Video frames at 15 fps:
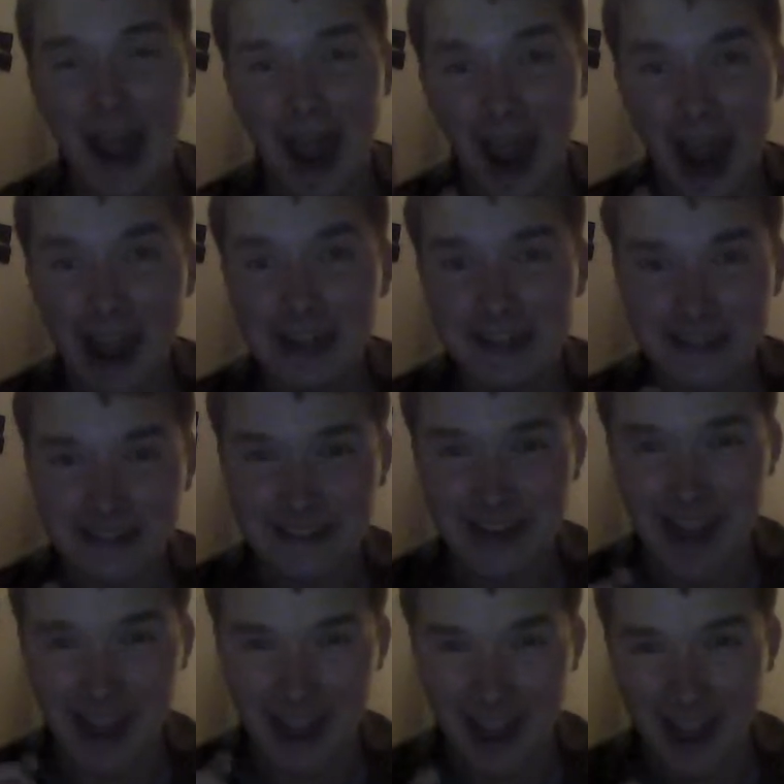I just
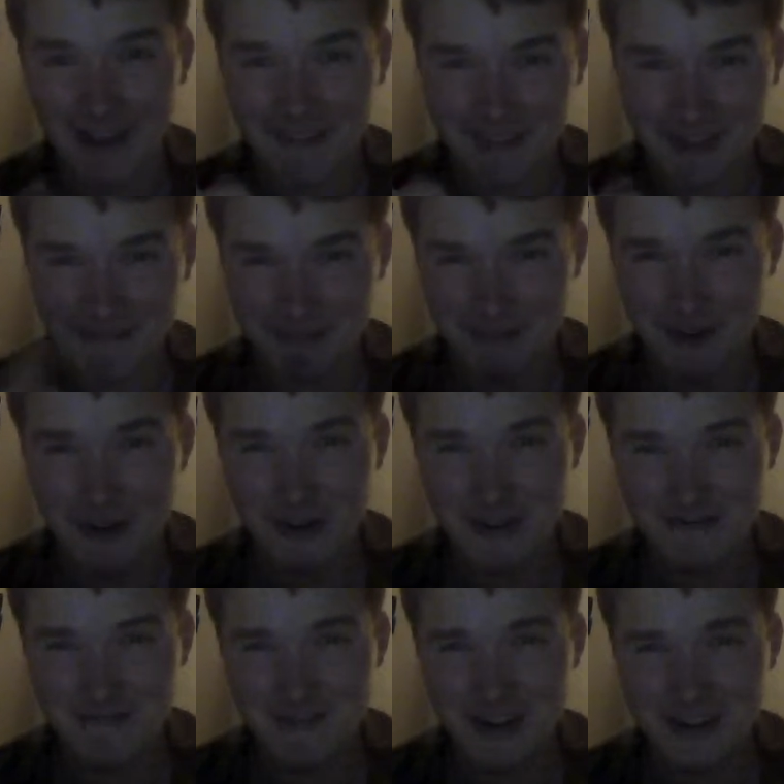can't have the
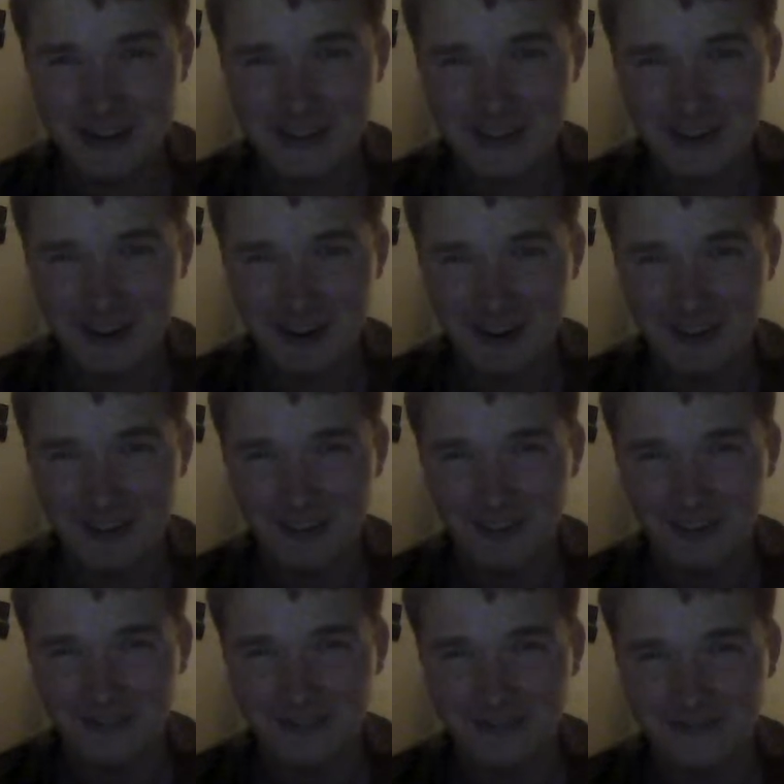bronze muzzle
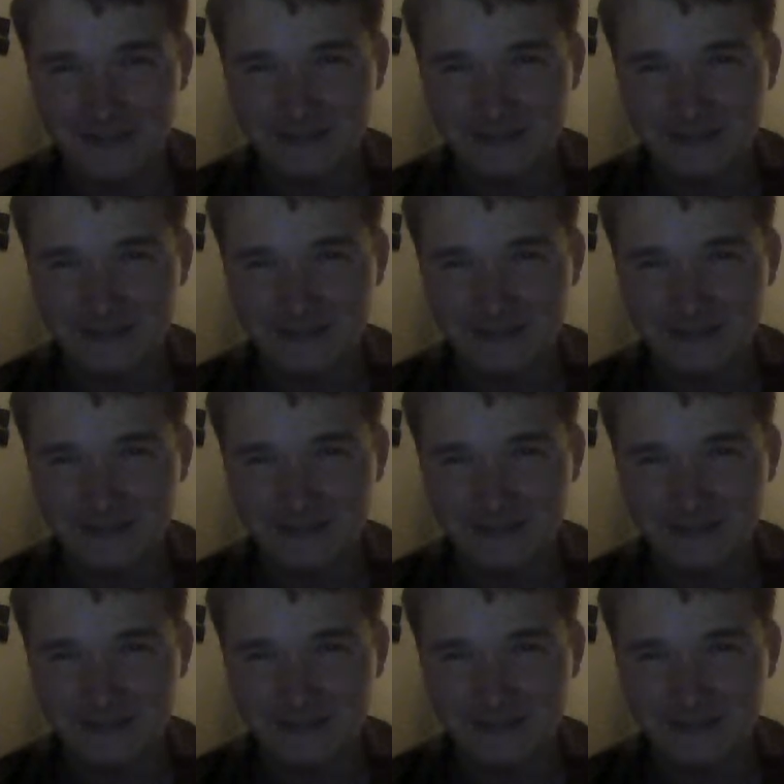off.